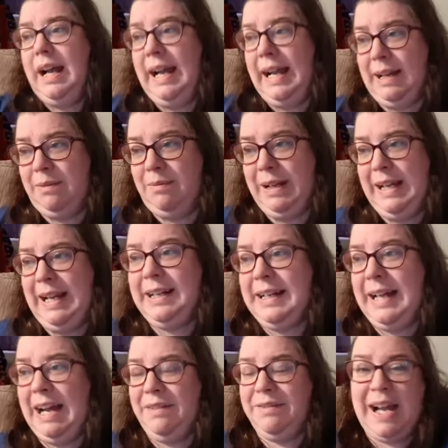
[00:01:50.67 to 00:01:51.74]
Um, he had to
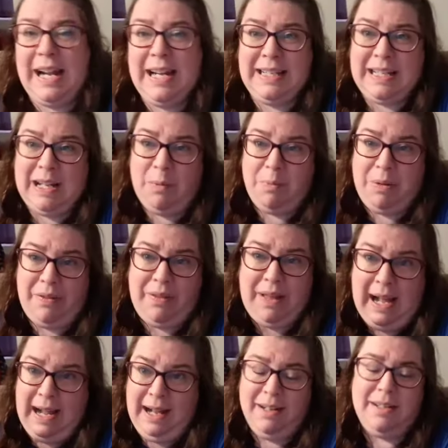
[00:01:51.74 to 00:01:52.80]
have Daddy's help with
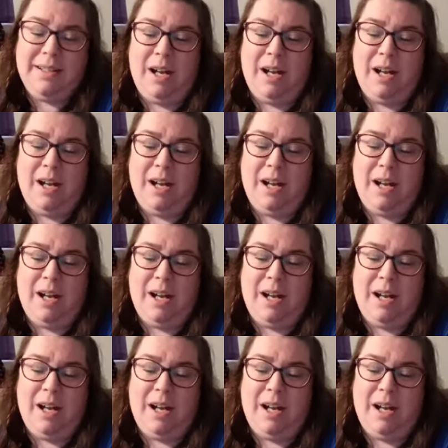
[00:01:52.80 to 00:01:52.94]
that,